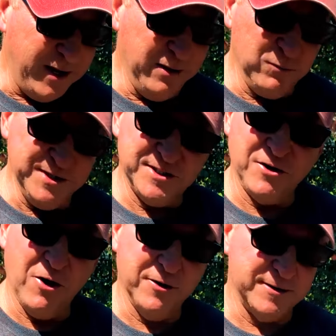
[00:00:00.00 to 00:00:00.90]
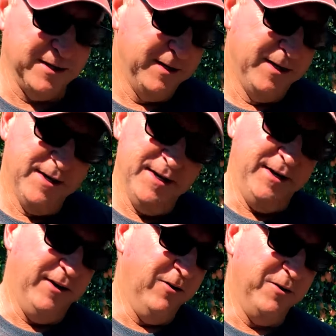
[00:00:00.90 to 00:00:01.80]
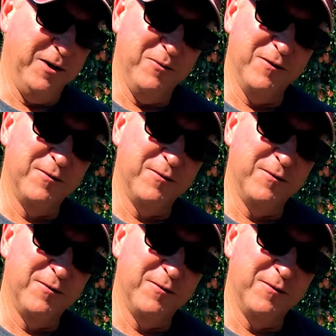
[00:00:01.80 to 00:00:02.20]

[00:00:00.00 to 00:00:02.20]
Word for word: and we start, you know, anywhere